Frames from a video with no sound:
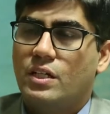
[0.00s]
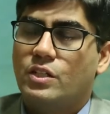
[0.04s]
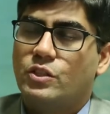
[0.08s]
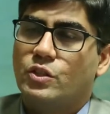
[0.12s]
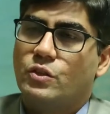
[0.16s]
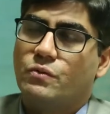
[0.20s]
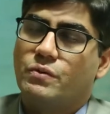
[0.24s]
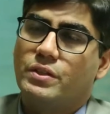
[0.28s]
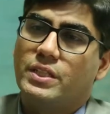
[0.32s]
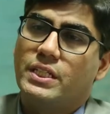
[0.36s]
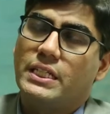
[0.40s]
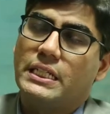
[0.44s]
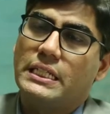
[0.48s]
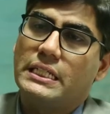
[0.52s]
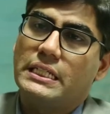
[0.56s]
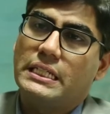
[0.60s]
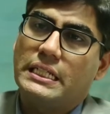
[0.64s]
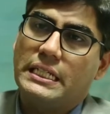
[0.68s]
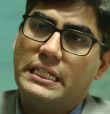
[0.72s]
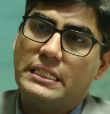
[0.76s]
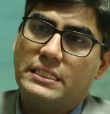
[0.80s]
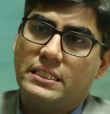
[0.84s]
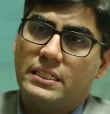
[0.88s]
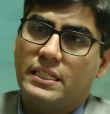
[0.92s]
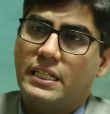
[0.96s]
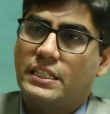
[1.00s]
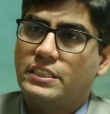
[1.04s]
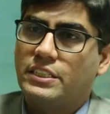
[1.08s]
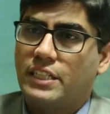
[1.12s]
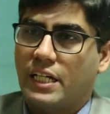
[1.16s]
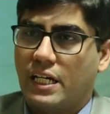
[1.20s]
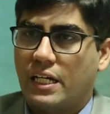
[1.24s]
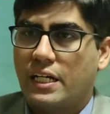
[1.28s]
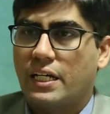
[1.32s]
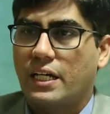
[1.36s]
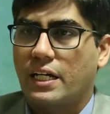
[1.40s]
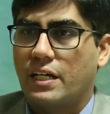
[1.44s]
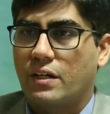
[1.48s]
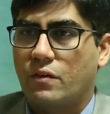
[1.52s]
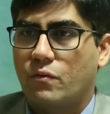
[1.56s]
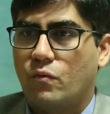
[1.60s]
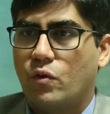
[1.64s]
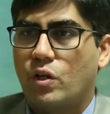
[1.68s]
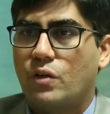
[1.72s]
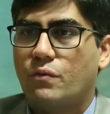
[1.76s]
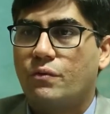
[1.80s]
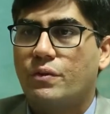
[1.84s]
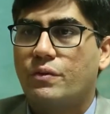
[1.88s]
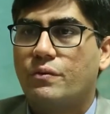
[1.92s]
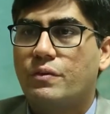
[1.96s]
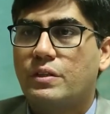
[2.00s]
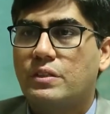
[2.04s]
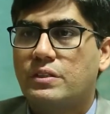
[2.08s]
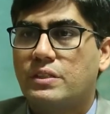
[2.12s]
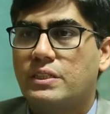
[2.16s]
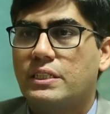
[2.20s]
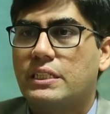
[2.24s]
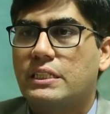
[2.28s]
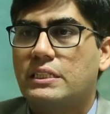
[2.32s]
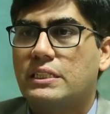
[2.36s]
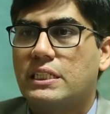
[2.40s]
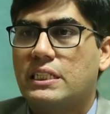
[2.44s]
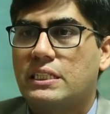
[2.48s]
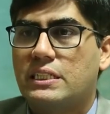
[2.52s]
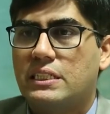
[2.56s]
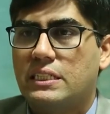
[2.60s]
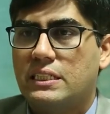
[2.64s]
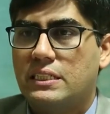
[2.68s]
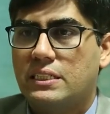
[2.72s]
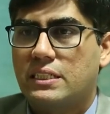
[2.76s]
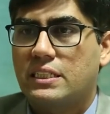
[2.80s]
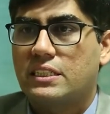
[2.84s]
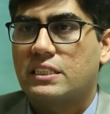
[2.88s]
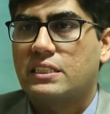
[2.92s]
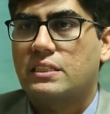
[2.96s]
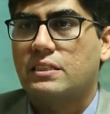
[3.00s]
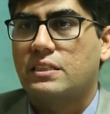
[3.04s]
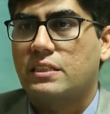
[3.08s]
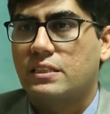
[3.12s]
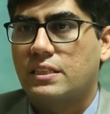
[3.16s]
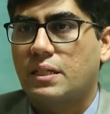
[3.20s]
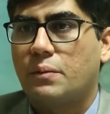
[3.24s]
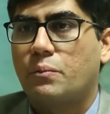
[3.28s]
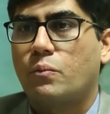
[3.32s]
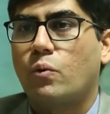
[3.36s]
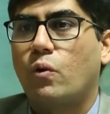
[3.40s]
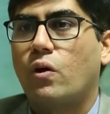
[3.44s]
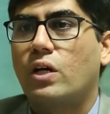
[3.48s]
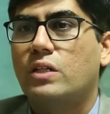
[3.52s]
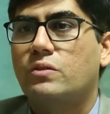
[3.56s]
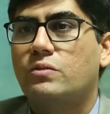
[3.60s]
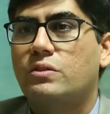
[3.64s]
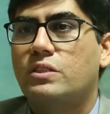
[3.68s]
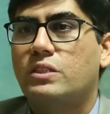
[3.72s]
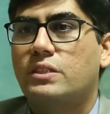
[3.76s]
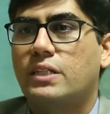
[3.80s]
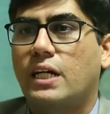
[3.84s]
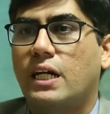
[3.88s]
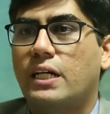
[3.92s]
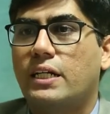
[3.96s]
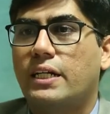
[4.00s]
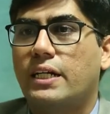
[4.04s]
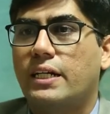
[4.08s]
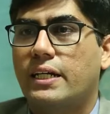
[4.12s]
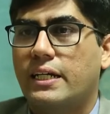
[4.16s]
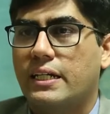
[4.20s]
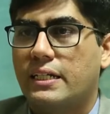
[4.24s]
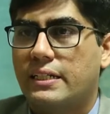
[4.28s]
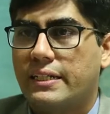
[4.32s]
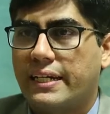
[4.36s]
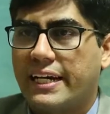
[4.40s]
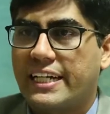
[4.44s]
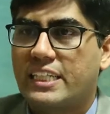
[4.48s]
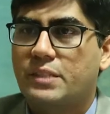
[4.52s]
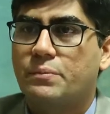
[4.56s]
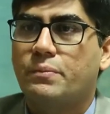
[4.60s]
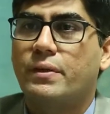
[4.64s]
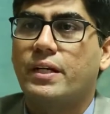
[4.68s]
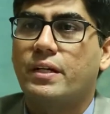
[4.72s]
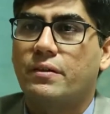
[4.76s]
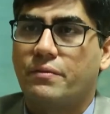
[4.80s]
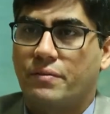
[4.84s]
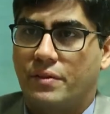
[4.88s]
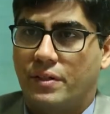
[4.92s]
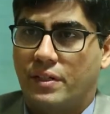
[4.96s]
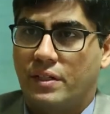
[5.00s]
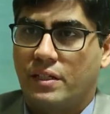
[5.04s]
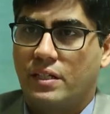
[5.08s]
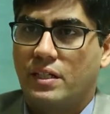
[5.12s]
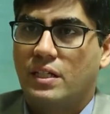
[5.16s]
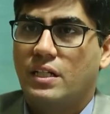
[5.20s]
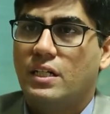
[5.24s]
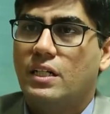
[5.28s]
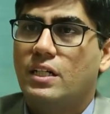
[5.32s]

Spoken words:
So, with increase in HRA, what we will see is that these employees will start getting tax benefit.